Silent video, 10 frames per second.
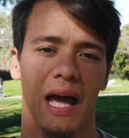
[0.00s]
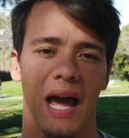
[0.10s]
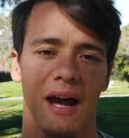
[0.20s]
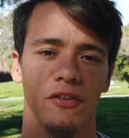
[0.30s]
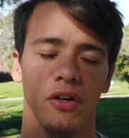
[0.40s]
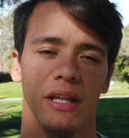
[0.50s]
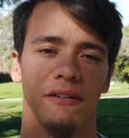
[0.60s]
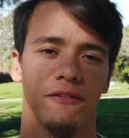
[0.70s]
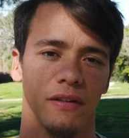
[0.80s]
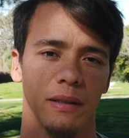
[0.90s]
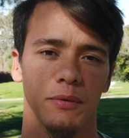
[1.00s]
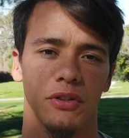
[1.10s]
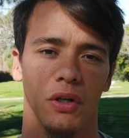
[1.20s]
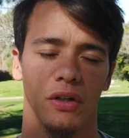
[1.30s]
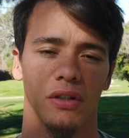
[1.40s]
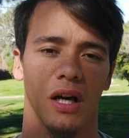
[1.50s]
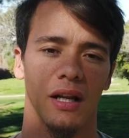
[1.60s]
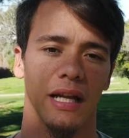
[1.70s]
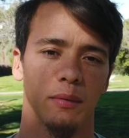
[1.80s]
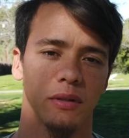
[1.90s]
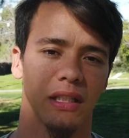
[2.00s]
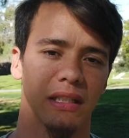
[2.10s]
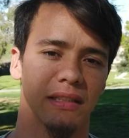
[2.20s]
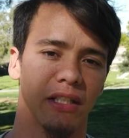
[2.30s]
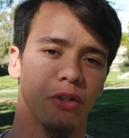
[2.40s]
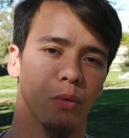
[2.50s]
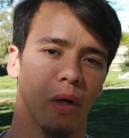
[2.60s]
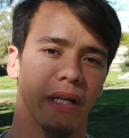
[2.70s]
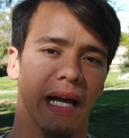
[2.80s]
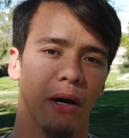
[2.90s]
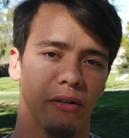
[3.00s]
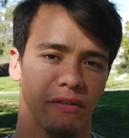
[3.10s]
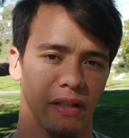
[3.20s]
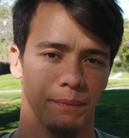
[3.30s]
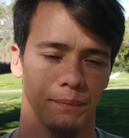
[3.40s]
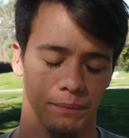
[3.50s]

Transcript: after they flip, so they're not able to continue running out of it.